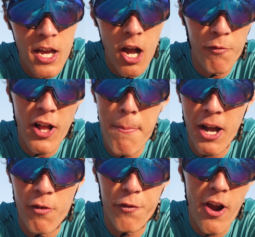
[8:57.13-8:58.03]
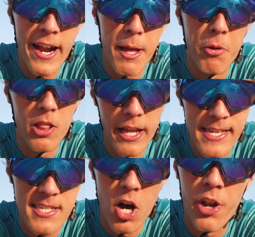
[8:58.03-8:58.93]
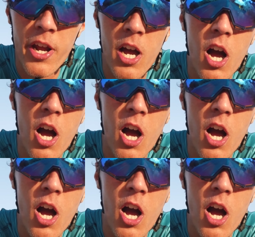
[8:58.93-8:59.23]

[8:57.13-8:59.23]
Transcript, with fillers: Uh, I'm flying back on Friday, but late on.